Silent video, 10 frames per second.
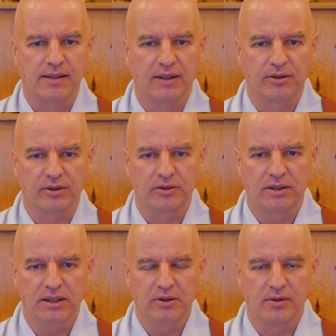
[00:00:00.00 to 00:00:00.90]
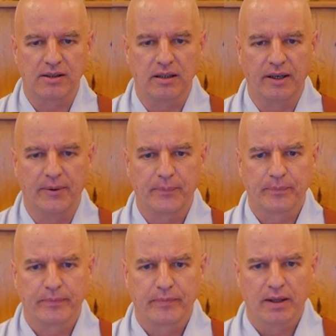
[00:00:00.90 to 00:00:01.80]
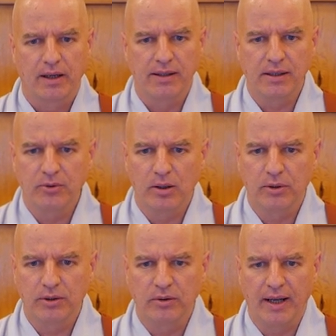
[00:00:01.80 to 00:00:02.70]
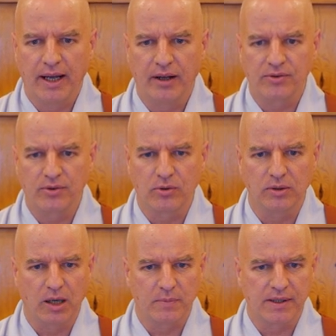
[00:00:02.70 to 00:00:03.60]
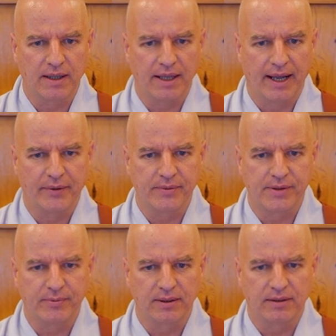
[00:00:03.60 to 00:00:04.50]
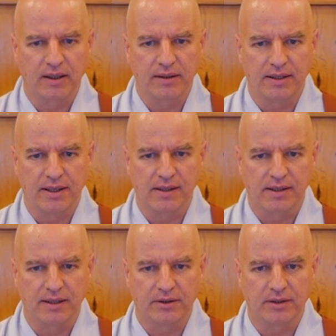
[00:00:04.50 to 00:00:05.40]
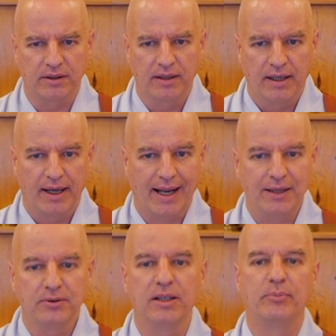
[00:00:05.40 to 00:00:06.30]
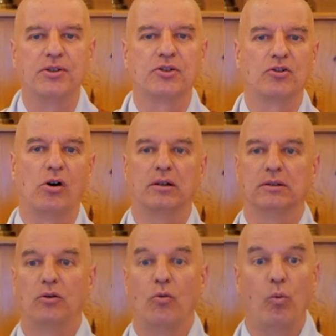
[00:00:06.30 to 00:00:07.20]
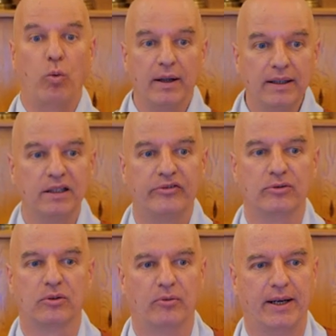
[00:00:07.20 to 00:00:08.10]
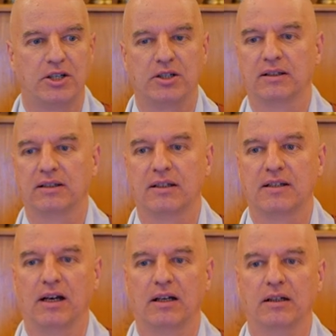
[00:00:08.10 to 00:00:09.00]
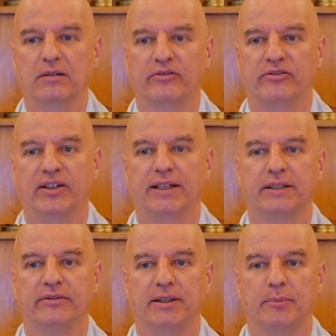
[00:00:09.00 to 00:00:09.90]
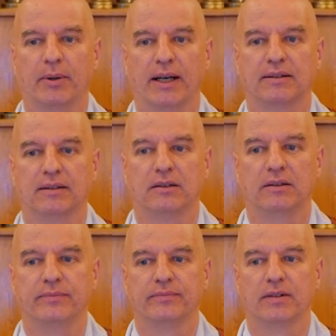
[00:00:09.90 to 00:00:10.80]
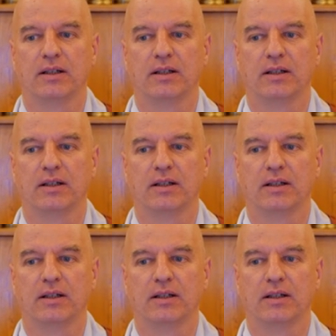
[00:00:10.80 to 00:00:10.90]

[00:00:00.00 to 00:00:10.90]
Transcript: center continuously. Is it normal to have so called ups and downs with the Tantian center, and how to keep it strong? Wonderful question, Tatiana. Very, very practical.